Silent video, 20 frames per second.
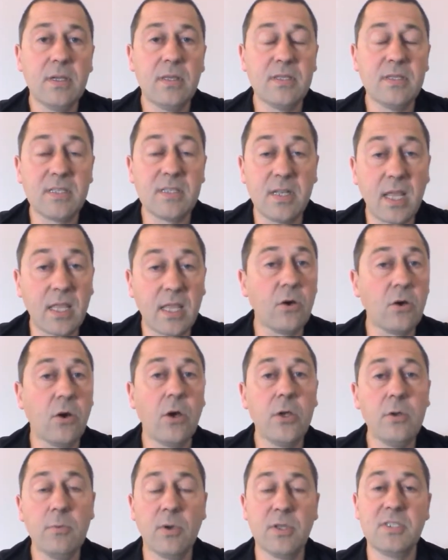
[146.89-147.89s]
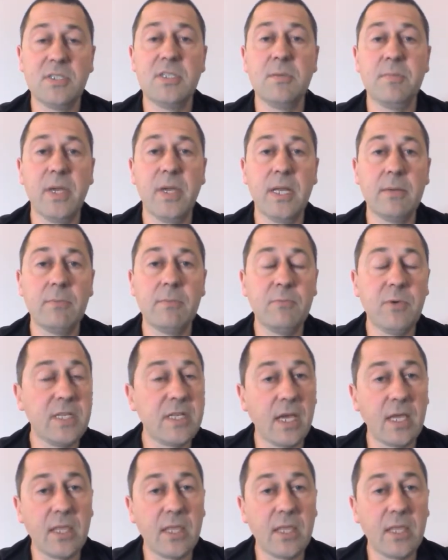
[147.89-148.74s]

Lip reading: There's another guy who wants to beat him. We